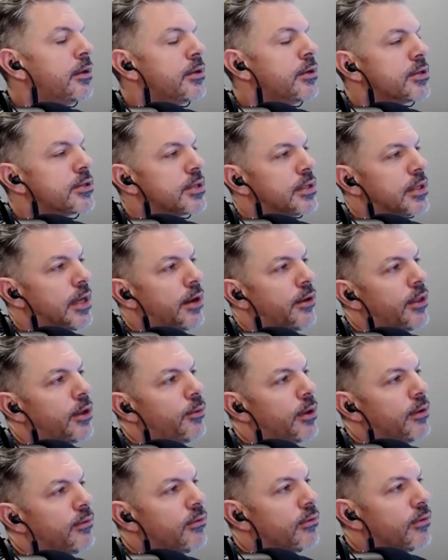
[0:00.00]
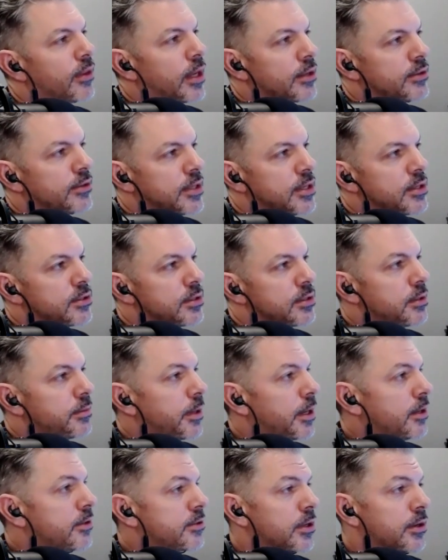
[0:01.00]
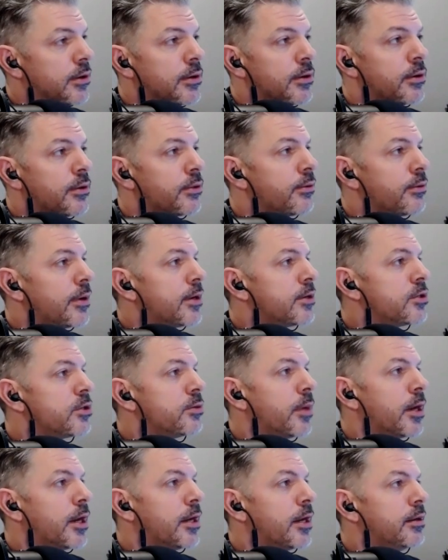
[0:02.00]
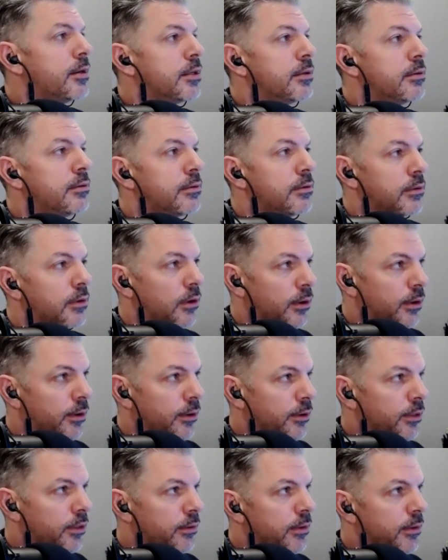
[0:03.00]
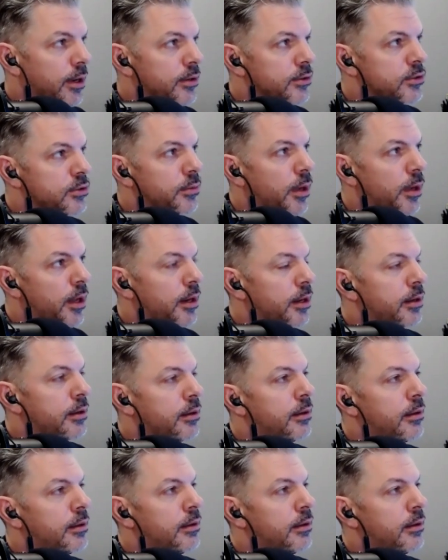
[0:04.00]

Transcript: Just allow that wave of relaxation to pass all throughout your mind and all throughout your body.